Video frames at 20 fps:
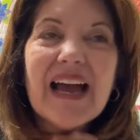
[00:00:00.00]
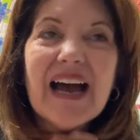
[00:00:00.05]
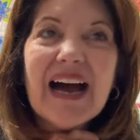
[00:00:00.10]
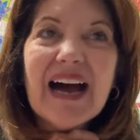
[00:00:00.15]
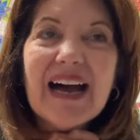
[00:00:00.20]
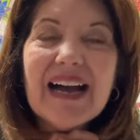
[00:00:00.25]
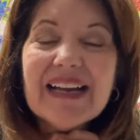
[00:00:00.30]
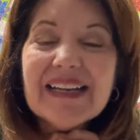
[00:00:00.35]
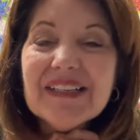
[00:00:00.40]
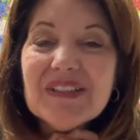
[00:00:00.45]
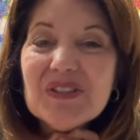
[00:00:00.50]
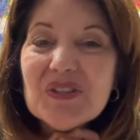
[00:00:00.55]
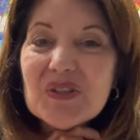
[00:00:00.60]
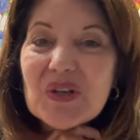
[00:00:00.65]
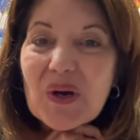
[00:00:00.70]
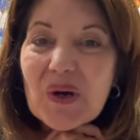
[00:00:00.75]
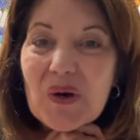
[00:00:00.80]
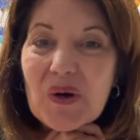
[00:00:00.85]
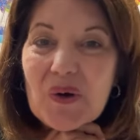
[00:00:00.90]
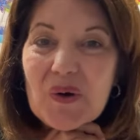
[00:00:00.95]
I
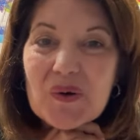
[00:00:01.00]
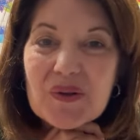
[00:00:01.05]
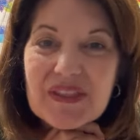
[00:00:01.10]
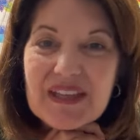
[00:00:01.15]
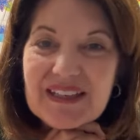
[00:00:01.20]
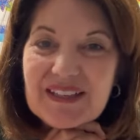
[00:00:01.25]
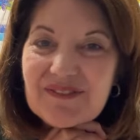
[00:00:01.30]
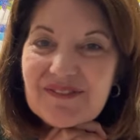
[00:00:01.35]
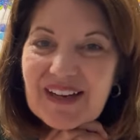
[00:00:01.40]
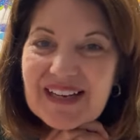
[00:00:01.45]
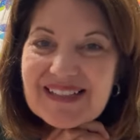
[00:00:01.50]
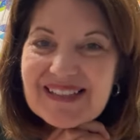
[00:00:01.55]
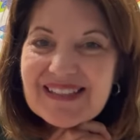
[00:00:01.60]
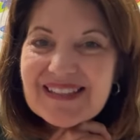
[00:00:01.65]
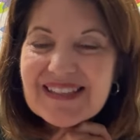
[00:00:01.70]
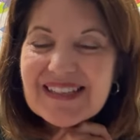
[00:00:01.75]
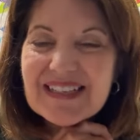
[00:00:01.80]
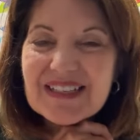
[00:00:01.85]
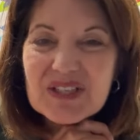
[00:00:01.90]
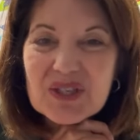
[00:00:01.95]
know that if I
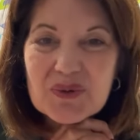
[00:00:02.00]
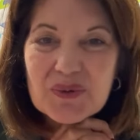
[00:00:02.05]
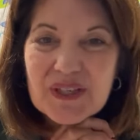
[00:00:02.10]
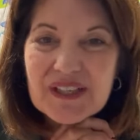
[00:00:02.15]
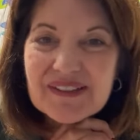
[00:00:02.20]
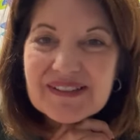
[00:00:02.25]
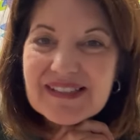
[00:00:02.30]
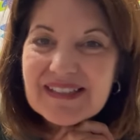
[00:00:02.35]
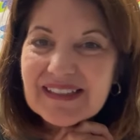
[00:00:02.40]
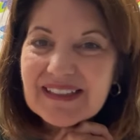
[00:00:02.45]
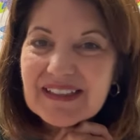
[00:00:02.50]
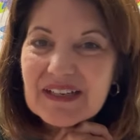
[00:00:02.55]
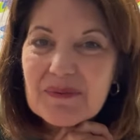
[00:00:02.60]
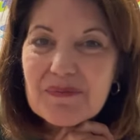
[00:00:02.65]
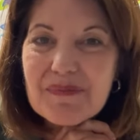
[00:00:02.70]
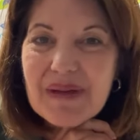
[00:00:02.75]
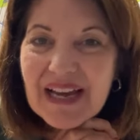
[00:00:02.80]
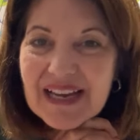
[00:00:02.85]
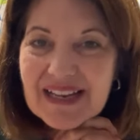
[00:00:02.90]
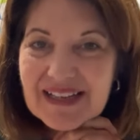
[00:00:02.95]
see a quilt in a
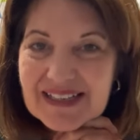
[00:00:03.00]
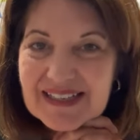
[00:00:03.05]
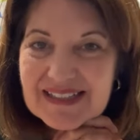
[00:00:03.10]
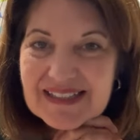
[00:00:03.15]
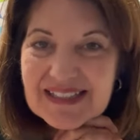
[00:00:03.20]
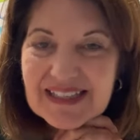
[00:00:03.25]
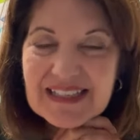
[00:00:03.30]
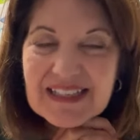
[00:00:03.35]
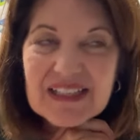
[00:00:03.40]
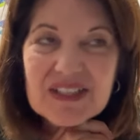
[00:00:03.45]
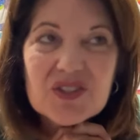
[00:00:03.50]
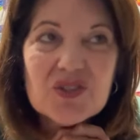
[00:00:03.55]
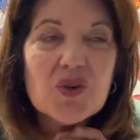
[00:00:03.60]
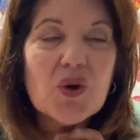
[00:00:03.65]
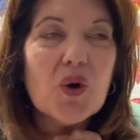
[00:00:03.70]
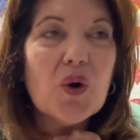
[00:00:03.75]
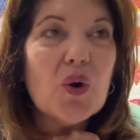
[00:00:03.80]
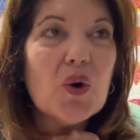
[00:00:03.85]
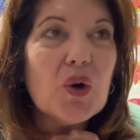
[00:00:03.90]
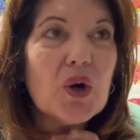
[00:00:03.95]
magazine
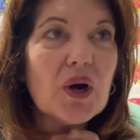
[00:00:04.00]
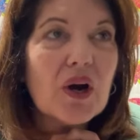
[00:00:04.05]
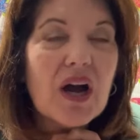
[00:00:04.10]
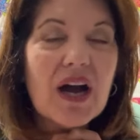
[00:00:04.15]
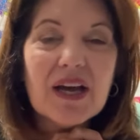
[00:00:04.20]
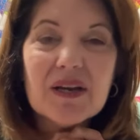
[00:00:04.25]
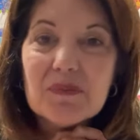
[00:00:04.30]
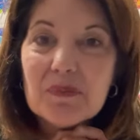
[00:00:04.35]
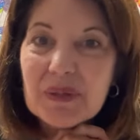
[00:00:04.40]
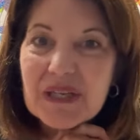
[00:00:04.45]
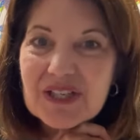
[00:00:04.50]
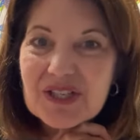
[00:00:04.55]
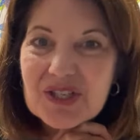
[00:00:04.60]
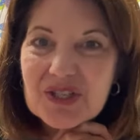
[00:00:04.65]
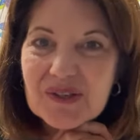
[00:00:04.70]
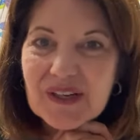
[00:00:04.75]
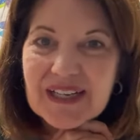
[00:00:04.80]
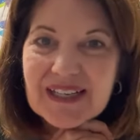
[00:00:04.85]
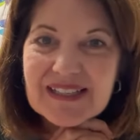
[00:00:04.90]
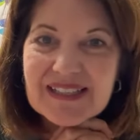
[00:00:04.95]
or on
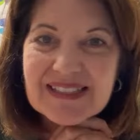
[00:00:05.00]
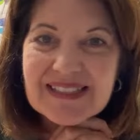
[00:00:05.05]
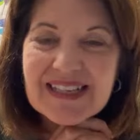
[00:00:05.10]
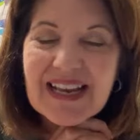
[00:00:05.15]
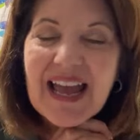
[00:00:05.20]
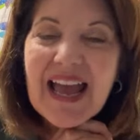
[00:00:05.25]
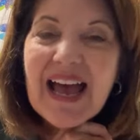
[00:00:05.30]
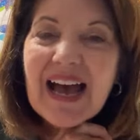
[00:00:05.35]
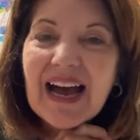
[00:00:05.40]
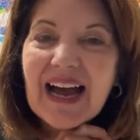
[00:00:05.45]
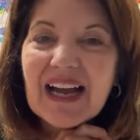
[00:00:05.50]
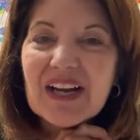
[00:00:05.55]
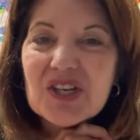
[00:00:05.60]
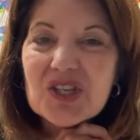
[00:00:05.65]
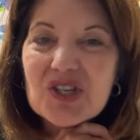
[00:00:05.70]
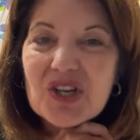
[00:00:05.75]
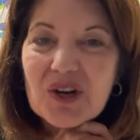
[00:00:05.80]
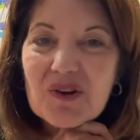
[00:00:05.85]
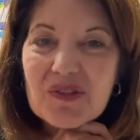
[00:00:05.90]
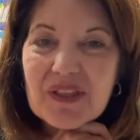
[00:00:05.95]
Pinterest, I
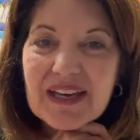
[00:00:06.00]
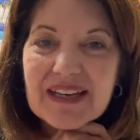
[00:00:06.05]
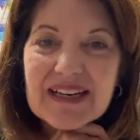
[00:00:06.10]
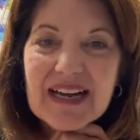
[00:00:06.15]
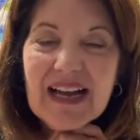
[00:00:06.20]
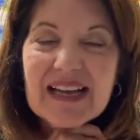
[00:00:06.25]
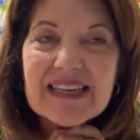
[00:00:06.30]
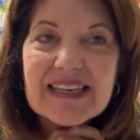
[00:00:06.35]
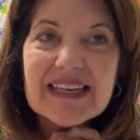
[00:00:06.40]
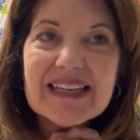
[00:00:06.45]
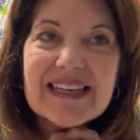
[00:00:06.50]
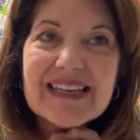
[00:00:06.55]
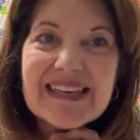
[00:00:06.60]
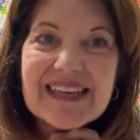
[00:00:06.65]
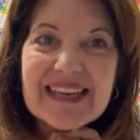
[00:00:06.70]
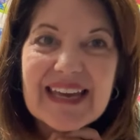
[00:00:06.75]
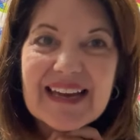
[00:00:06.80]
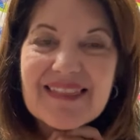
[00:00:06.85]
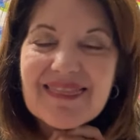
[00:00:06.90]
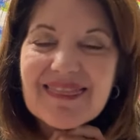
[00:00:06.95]
know that I can
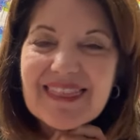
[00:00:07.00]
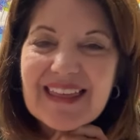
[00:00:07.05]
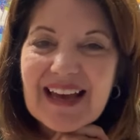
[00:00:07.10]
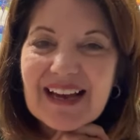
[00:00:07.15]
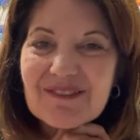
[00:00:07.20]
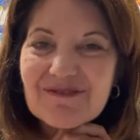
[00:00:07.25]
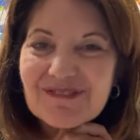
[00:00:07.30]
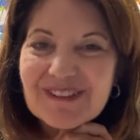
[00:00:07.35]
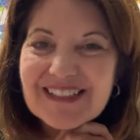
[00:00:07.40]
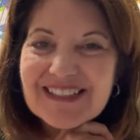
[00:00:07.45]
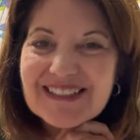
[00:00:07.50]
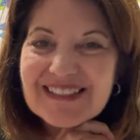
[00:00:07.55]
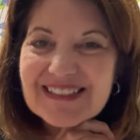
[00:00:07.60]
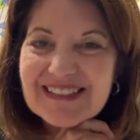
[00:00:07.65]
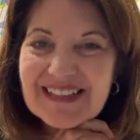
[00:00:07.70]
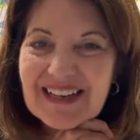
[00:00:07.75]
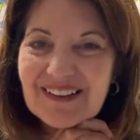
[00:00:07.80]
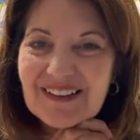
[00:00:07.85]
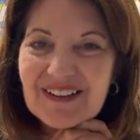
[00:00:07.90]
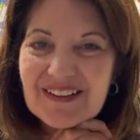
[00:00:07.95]
get that
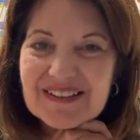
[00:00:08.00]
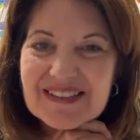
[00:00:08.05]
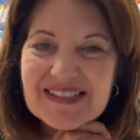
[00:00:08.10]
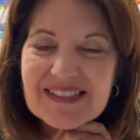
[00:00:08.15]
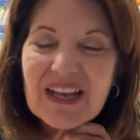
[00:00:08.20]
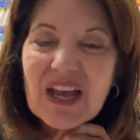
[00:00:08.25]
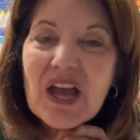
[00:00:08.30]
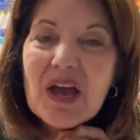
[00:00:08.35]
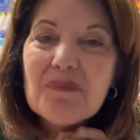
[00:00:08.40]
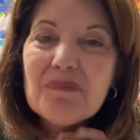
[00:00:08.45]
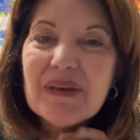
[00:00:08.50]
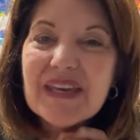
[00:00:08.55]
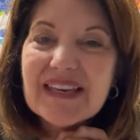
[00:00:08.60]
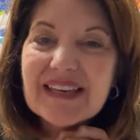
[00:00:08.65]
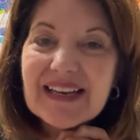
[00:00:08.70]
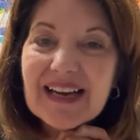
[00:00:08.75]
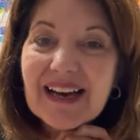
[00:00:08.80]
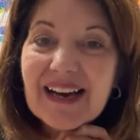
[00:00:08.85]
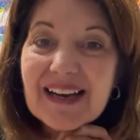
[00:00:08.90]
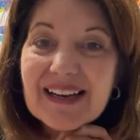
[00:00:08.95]
result
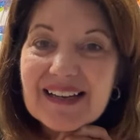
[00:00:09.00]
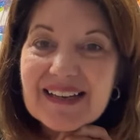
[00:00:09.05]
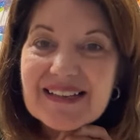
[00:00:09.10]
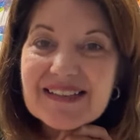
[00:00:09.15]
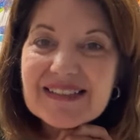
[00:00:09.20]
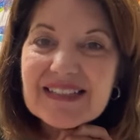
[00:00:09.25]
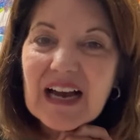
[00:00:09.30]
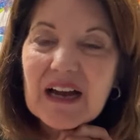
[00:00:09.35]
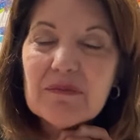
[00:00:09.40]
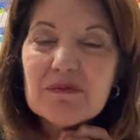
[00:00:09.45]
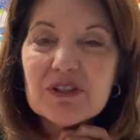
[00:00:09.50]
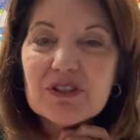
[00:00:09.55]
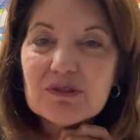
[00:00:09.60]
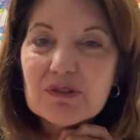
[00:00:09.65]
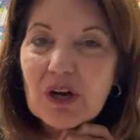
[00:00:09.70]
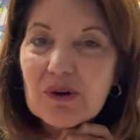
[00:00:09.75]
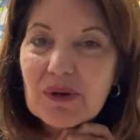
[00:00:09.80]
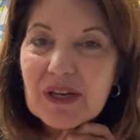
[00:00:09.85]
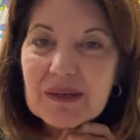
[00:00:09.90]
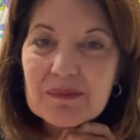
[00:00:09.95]
because I'm
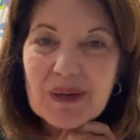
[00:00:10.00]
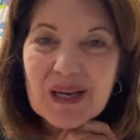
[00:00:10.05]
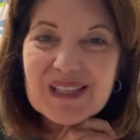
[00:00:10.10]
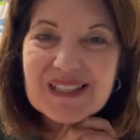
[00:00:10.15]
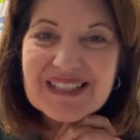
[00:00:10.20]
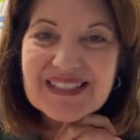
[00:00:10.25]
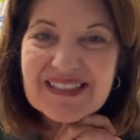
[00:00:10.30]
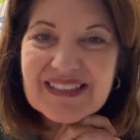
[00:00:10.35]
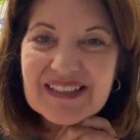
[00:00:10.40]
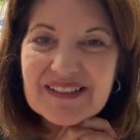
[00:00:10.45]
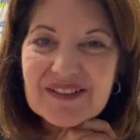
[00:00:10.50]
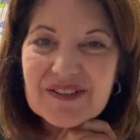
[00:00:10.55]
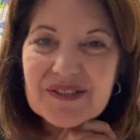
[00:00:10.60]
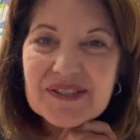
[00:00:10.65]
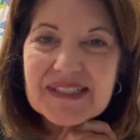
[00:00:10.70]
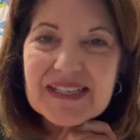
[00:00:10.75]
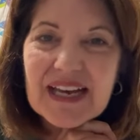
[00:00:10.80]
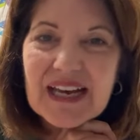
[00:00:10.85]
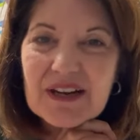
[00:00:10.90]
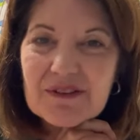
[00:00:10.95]
growing my
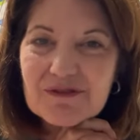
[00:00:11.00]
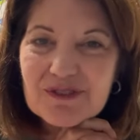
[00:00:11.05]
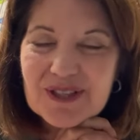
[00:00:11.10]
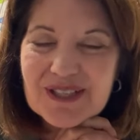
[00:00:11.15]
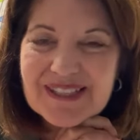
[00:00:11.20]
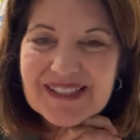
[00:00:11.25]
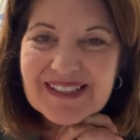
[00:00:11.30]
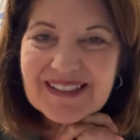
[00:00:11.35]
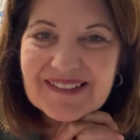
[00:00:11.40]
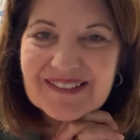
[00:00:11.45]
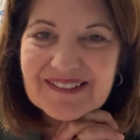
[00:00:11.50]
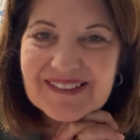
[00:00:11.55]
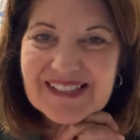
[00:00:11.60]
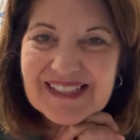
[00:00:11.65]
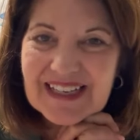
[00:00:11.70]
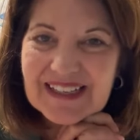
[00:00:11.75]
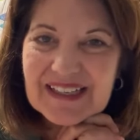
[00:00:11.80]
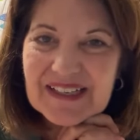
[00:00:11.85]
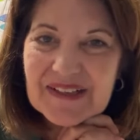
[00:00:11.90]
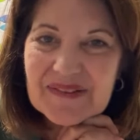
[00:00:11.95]
skills every single
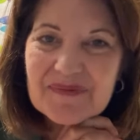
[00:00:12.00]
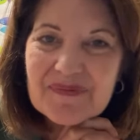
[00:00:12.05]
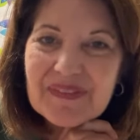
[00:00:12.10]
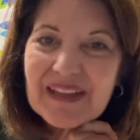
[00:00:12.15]
day.